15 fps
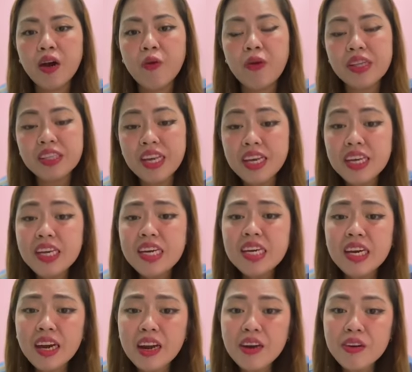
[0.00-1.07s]
While
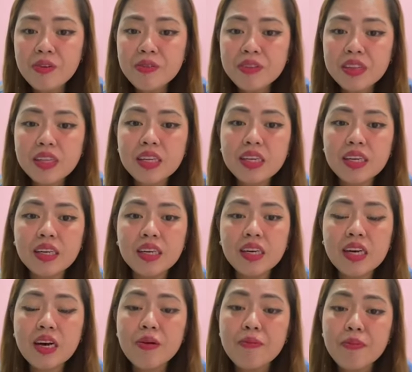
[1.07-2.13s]
taking care of the
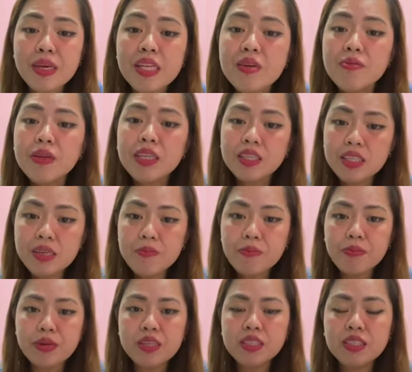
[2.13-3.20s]

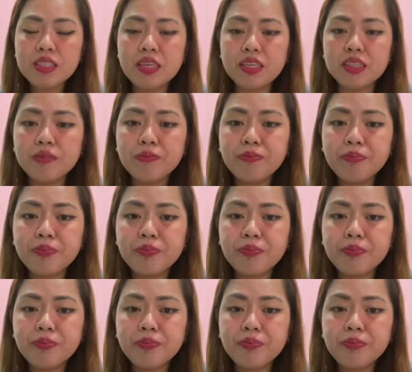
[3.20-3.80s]
PWD person,